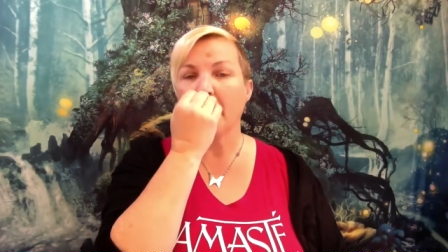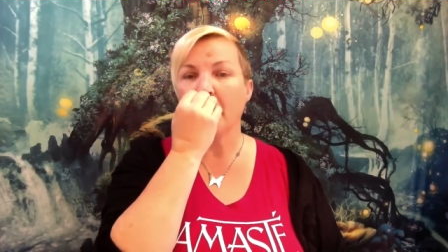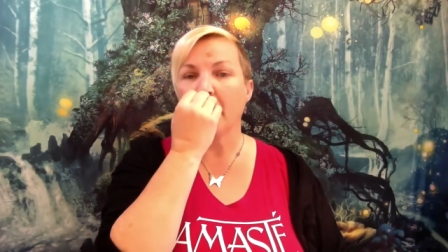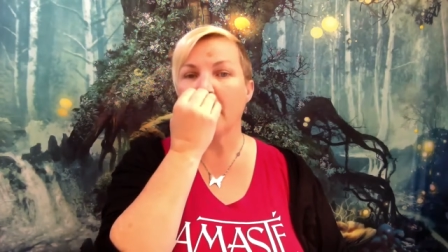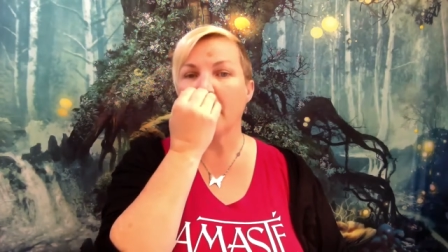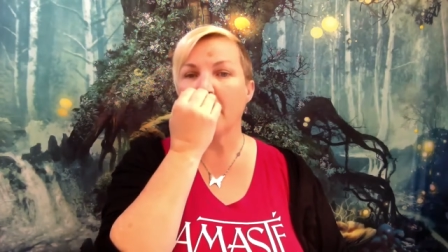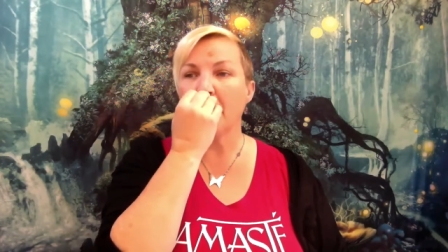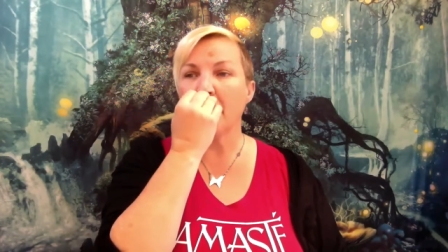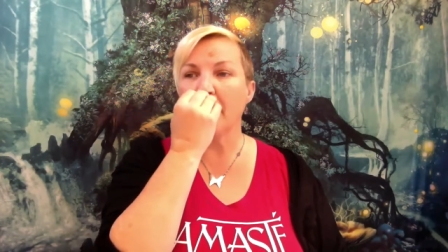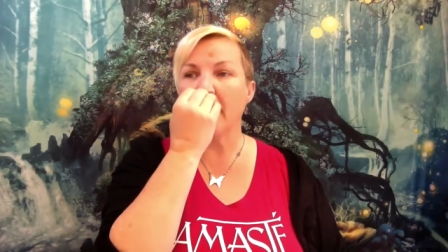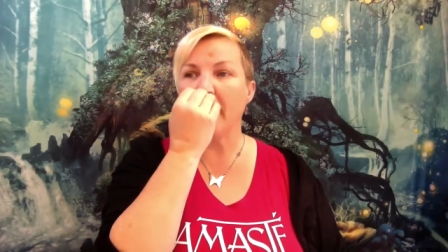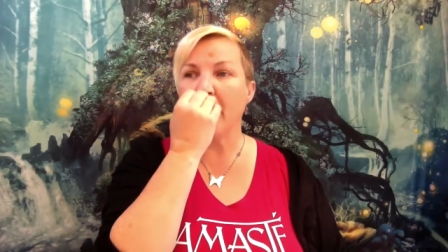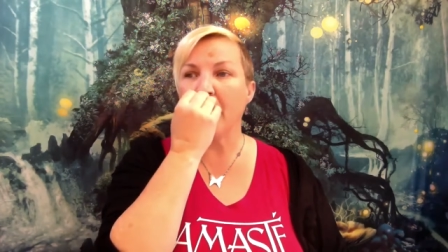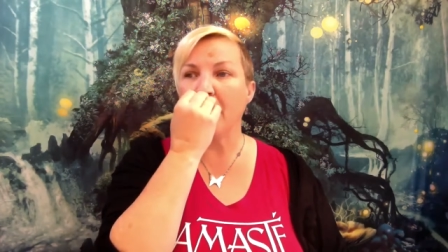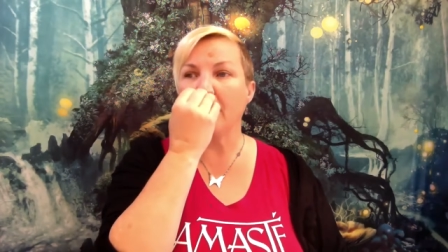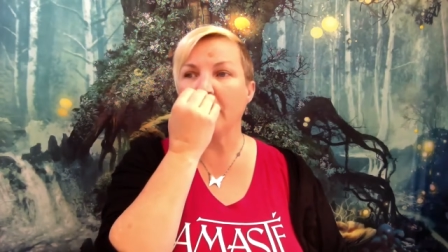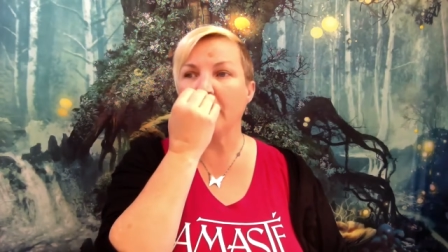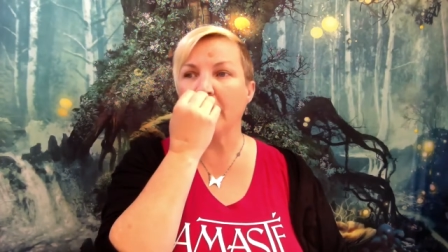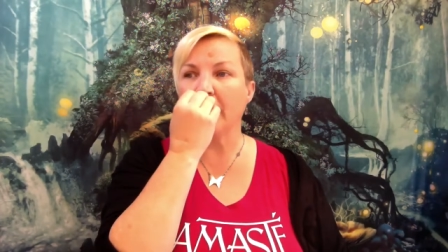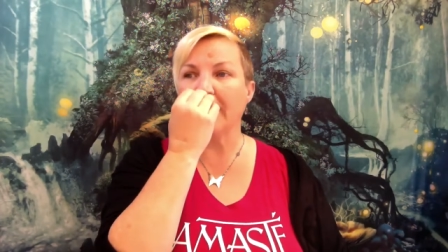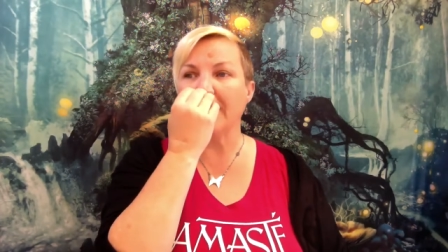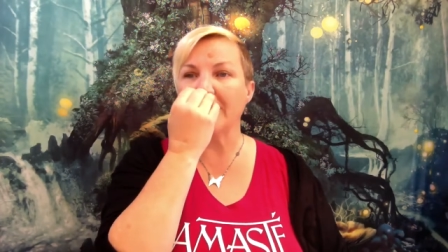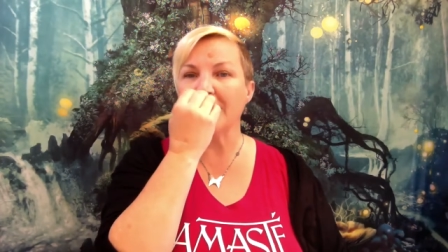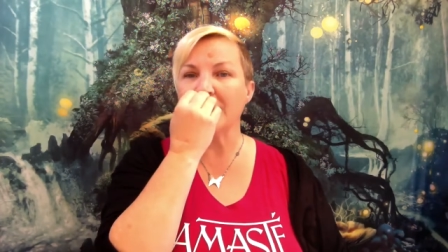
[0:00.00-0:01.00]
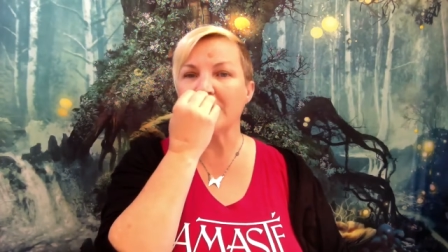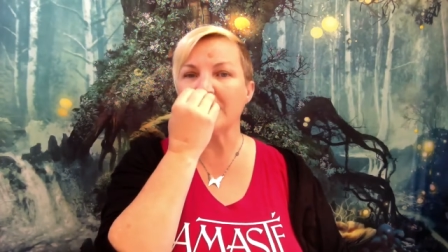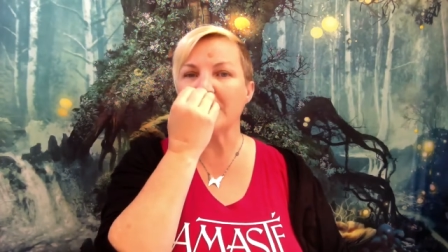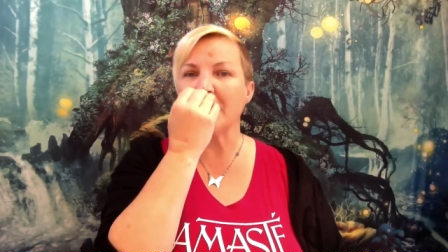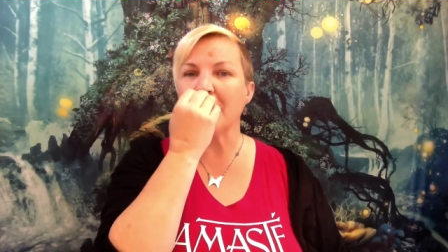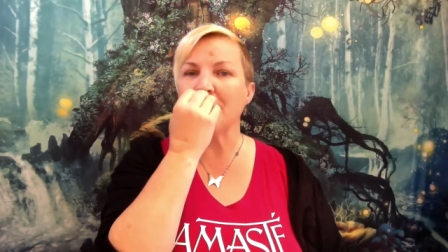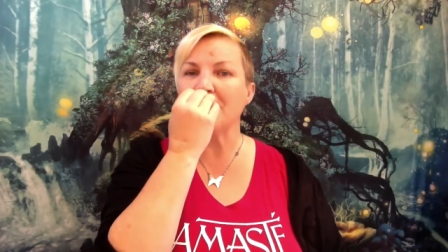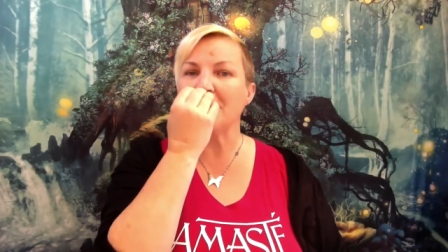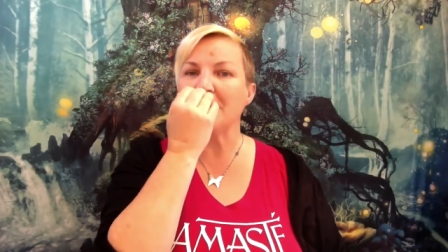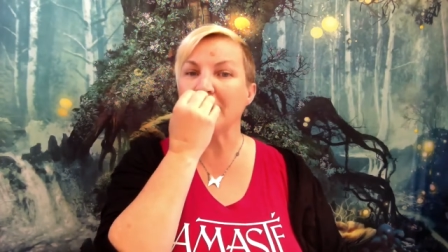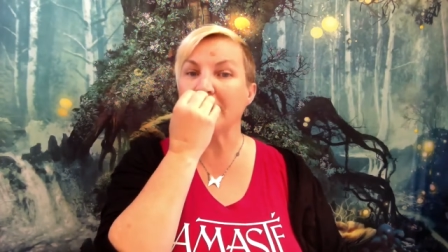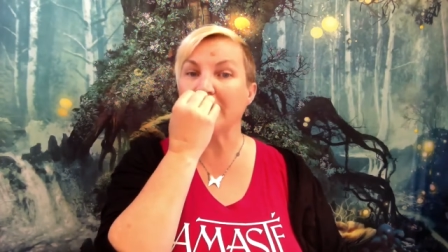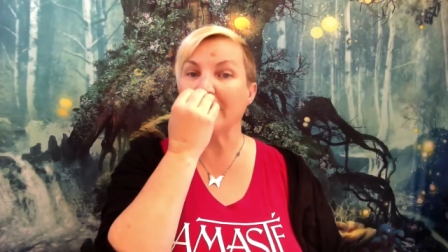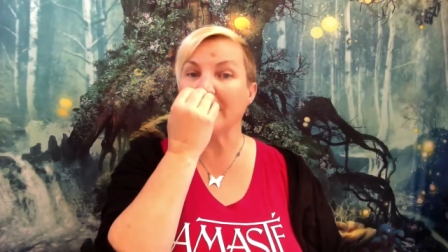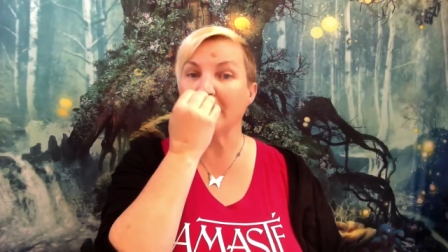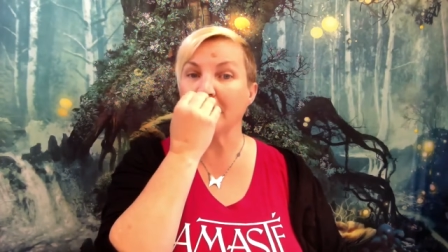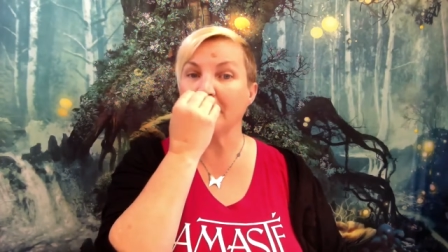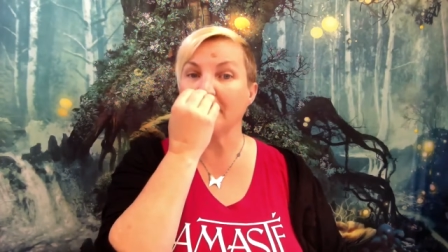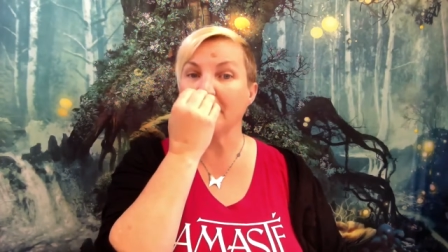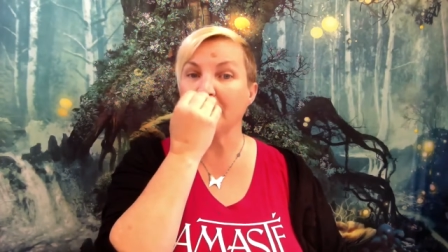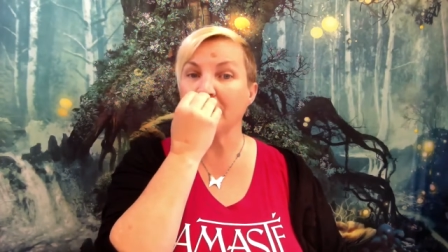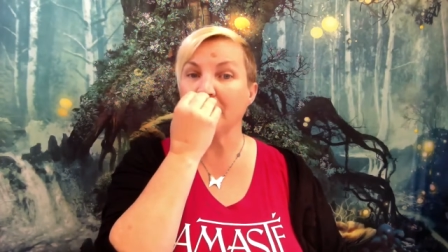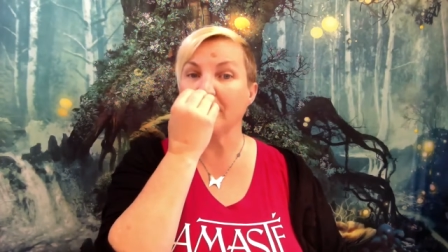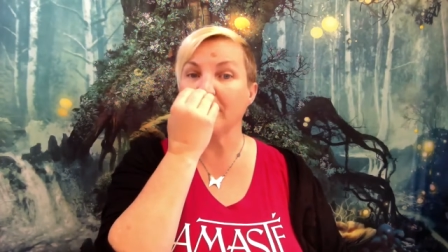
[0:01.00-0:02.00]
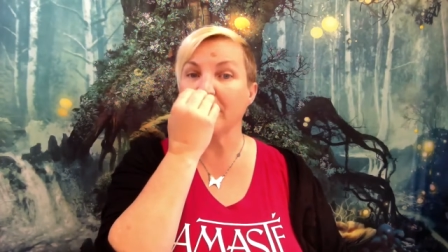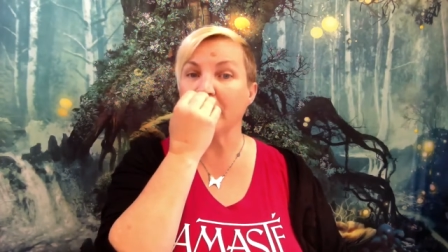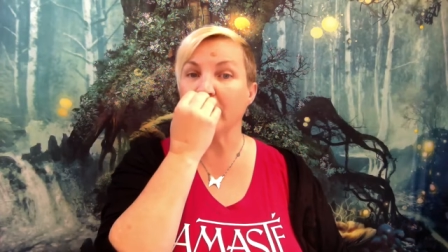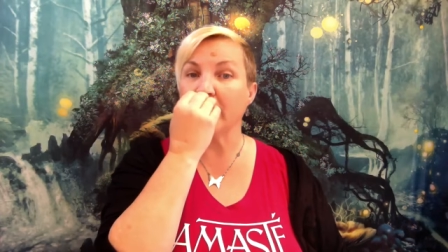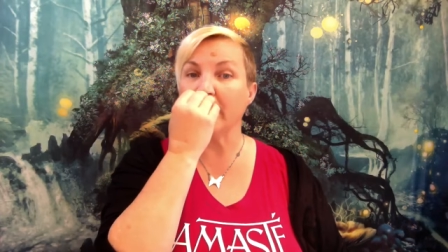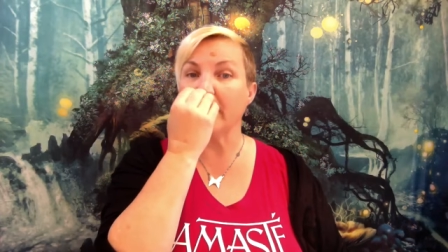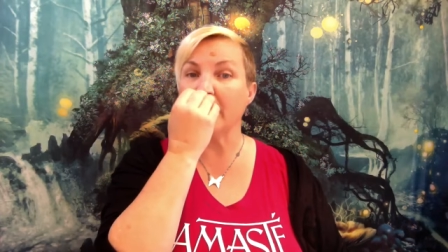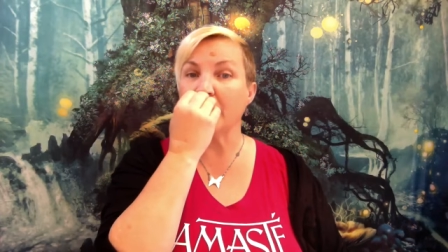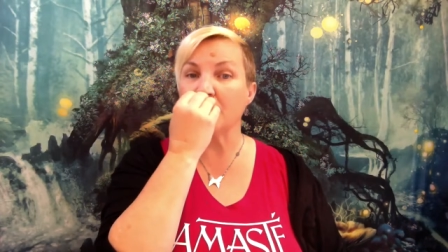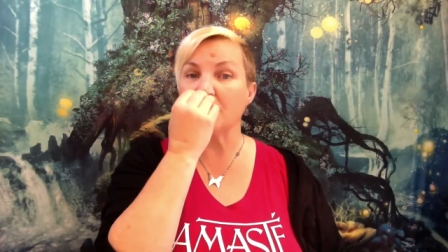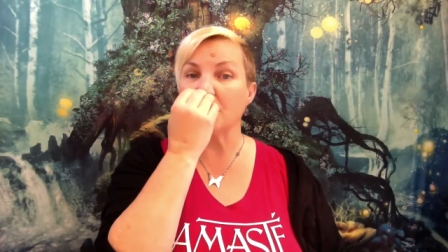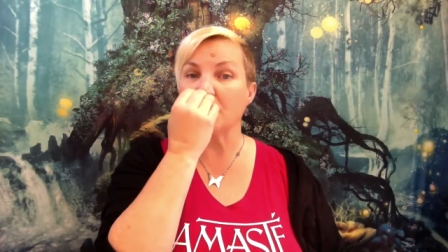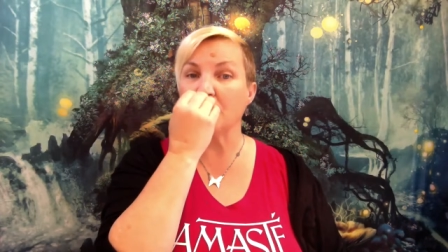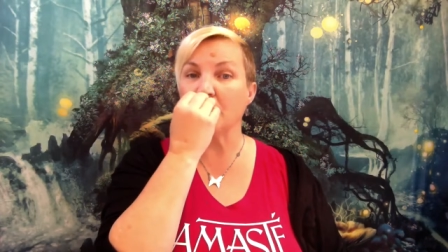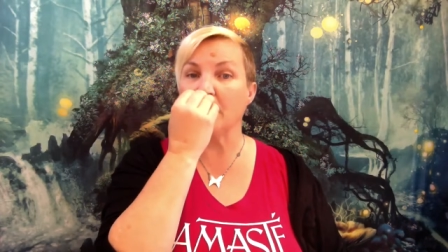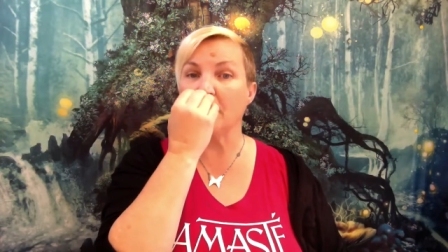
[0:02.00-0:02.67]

about accepting financial